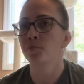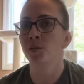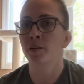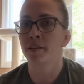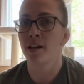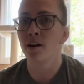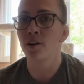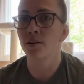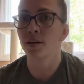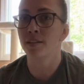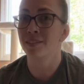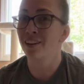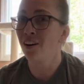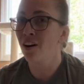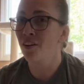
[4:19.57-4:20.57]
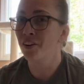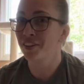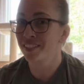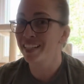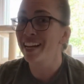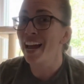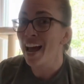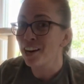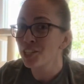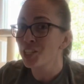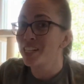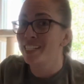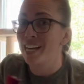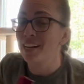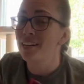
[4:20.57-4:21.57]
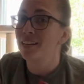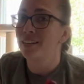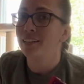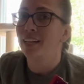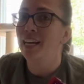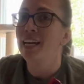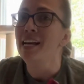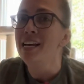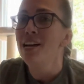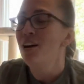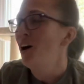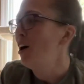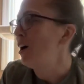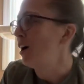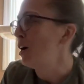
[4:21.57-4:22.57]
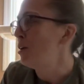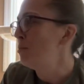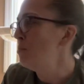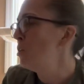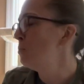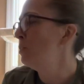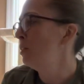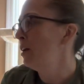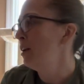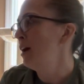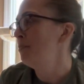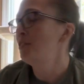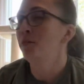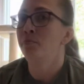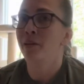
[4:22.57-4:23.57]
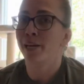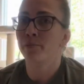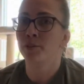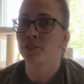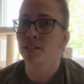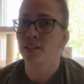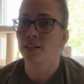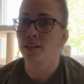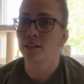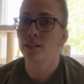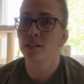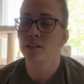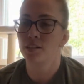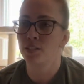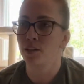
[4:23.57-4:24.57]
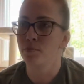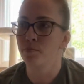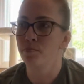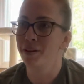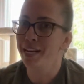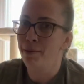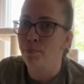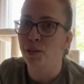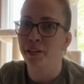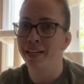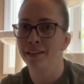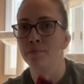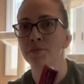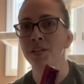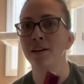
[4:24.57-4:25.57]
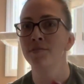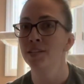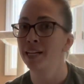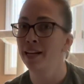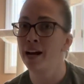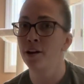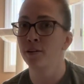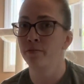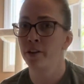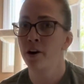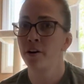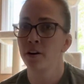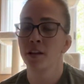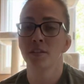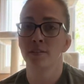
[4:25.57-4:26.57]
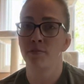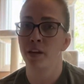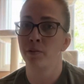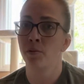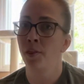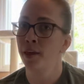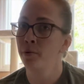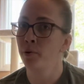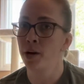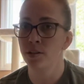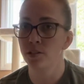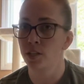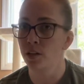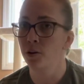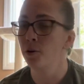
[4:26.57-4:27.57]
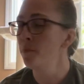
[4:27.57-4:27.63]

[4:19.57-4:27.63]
in that harness at all, because they actually technically are mobile enough to be able to manipulate themselves and get out of the harness if they really want to.